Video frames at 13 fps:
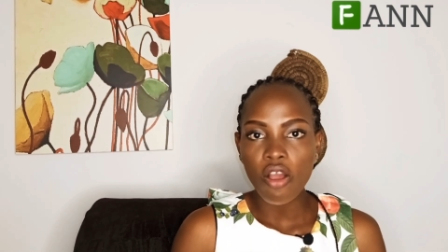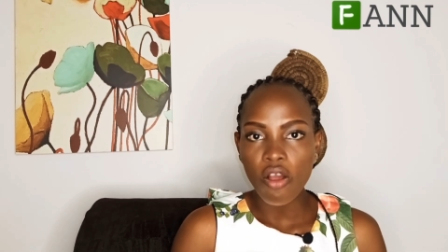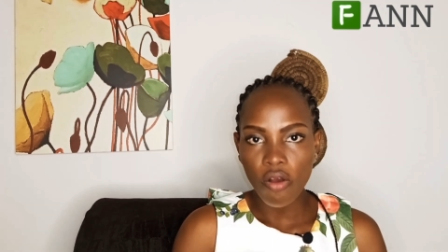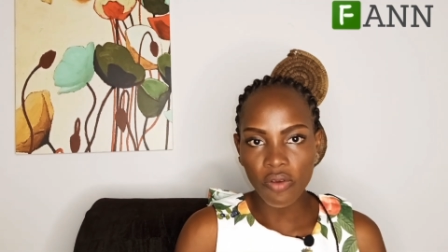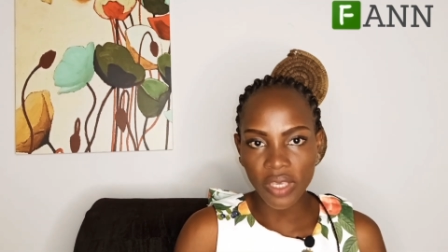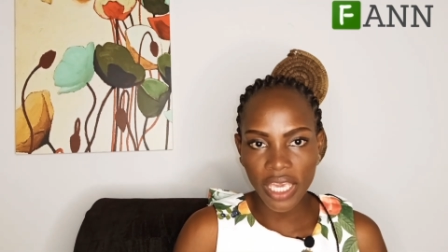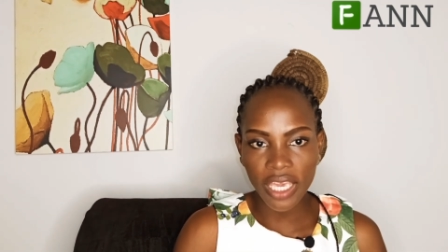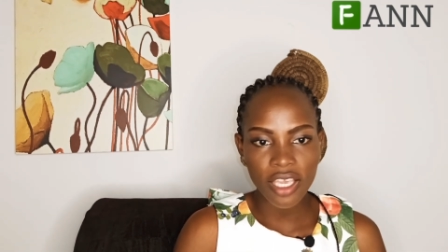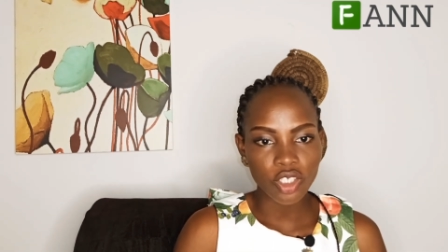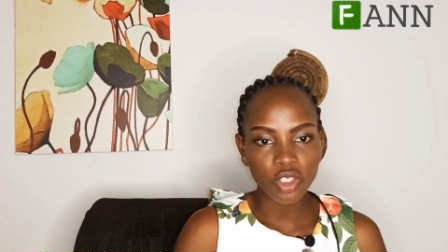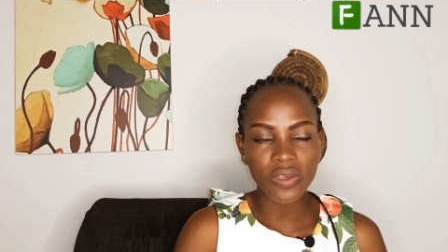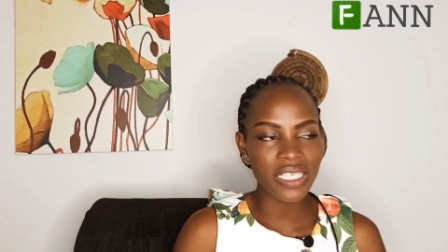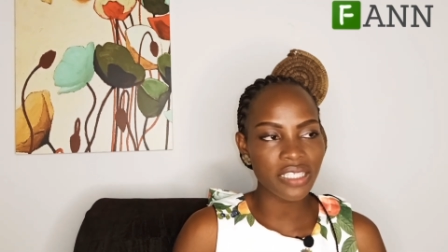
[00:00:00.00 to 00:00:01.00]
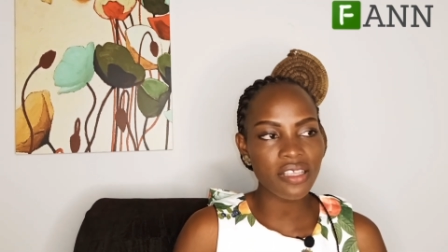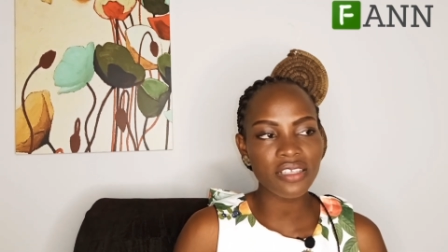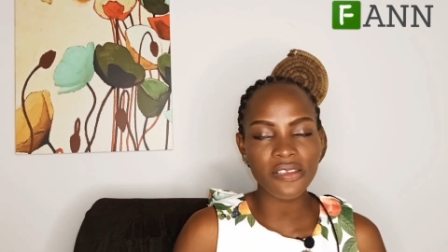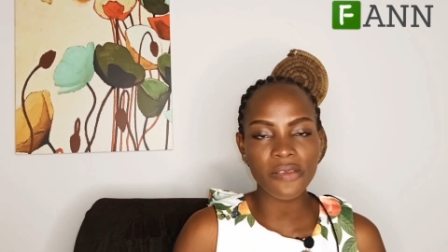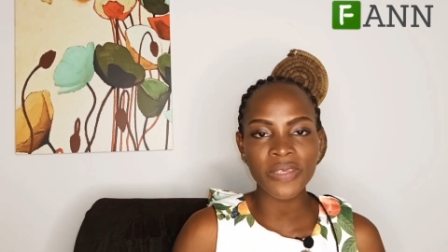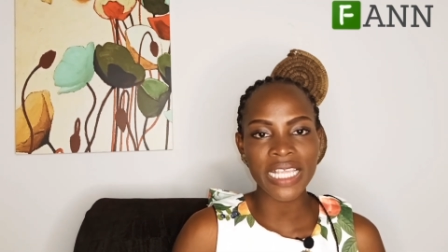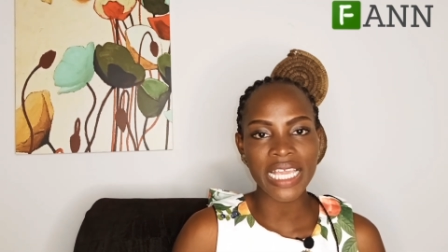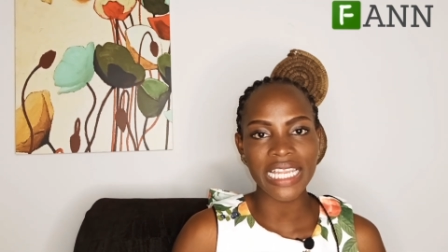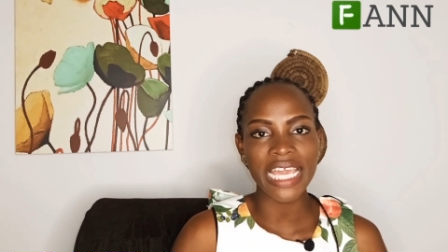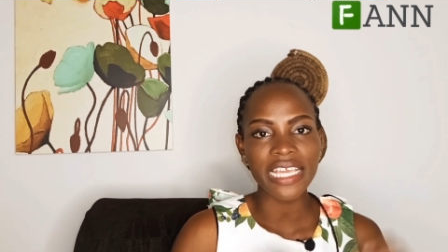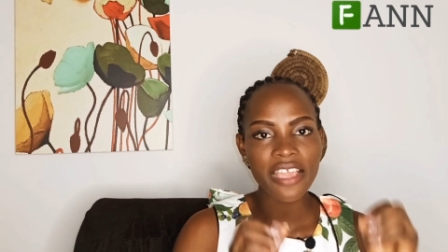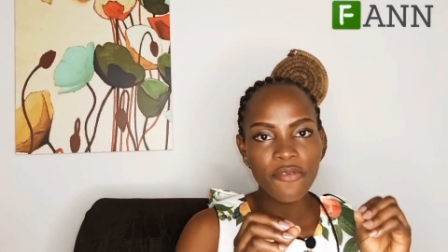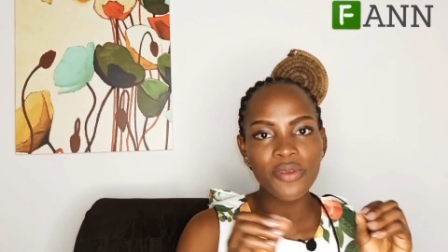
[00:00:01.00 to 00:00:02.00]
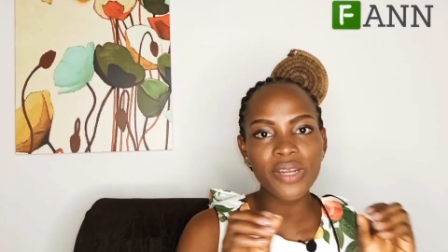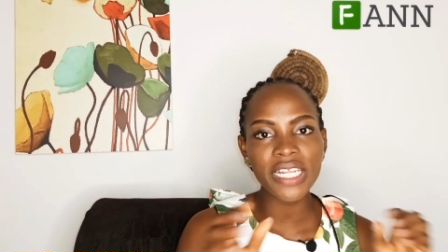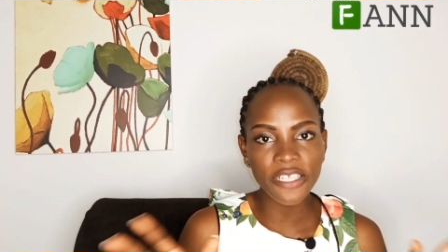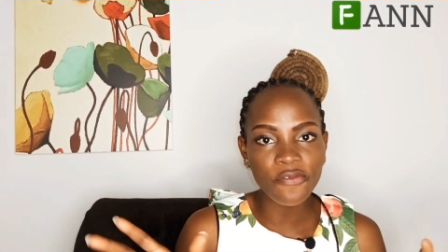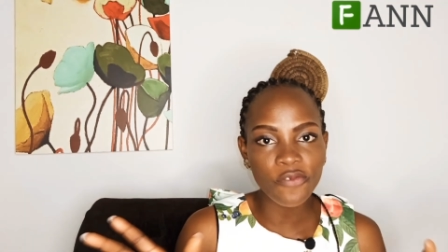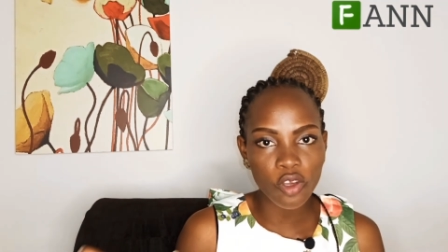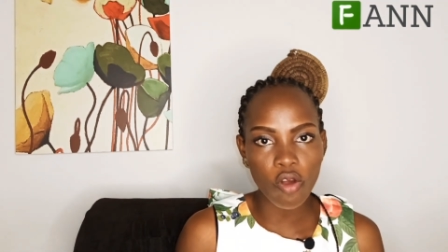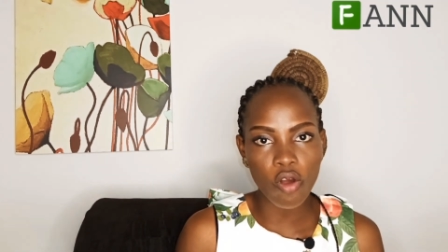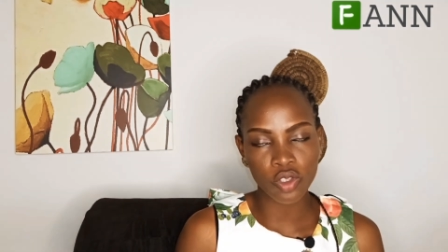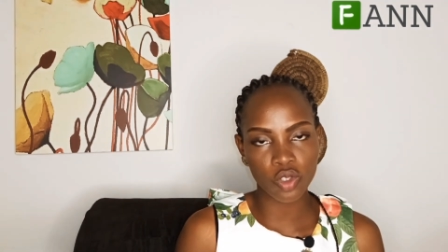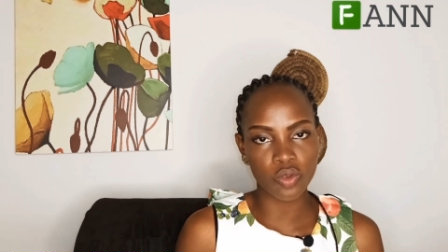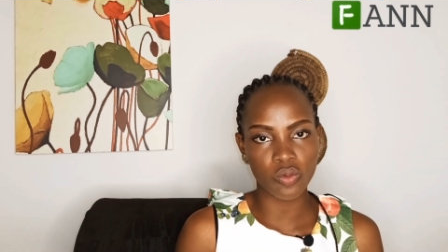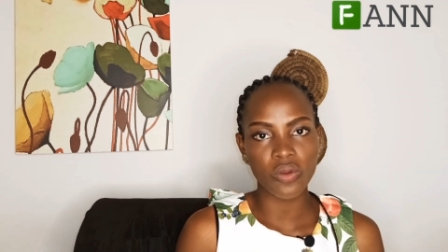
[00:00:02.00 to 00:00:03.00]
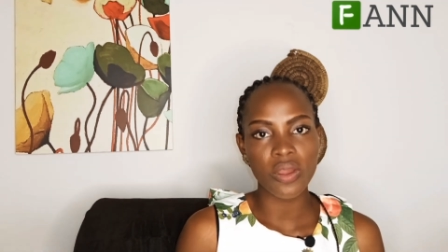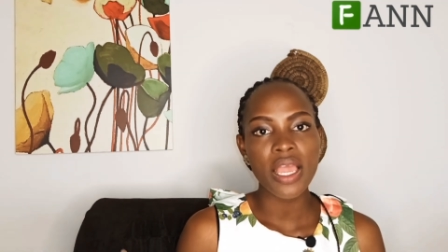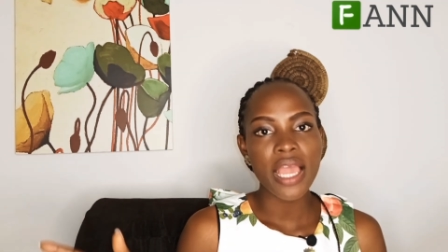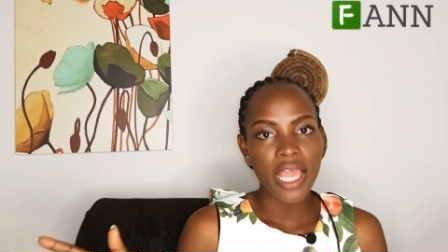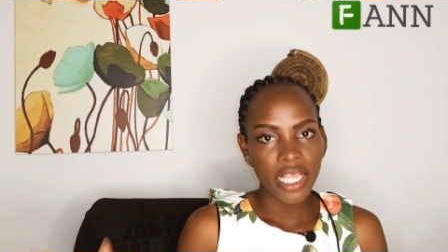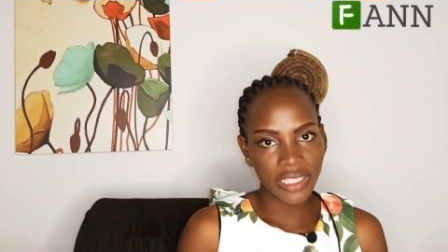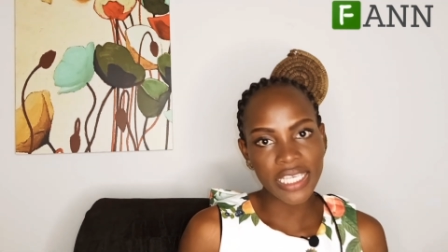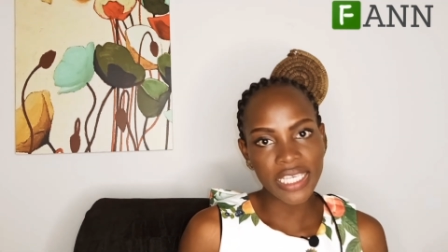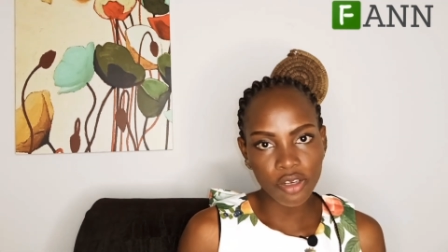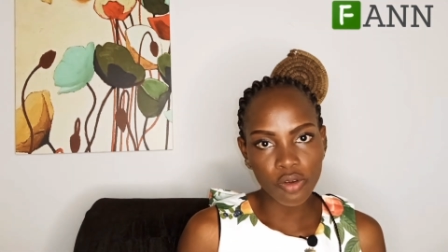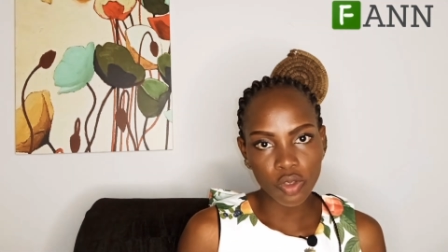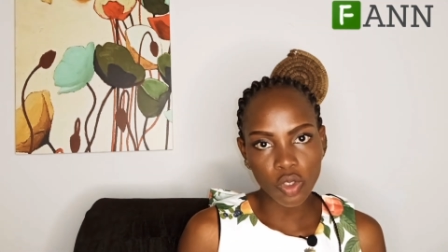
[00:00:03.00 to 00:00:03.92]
Okay, so it's not something that is like really difficult to take note